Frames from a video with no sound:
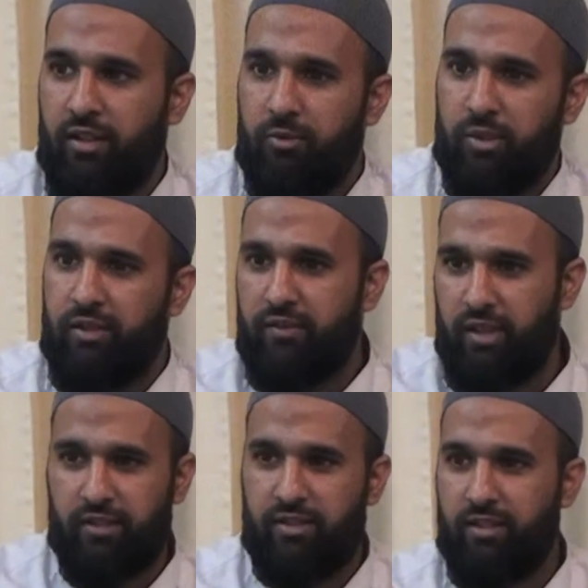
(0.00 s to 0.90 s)

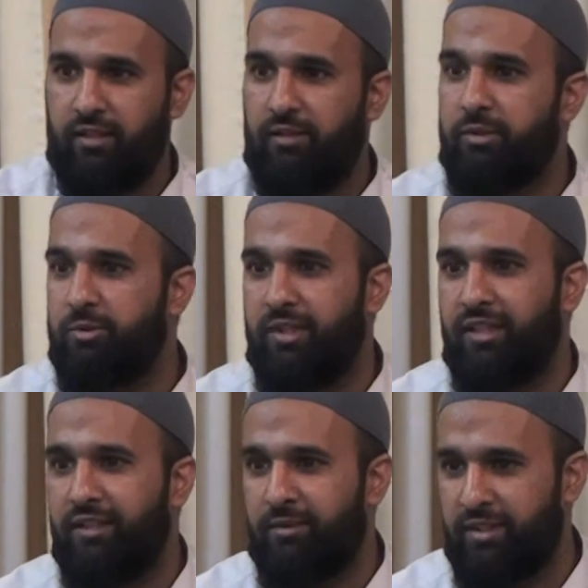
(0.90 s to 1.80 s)
whatever I said. Which one
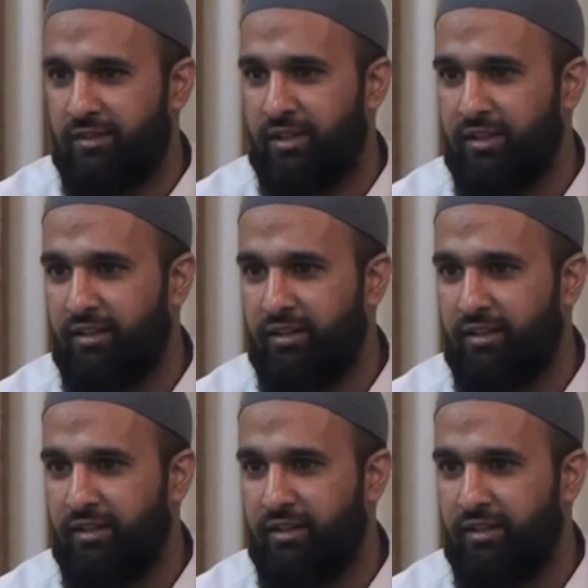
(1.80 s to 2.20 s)
was that, right?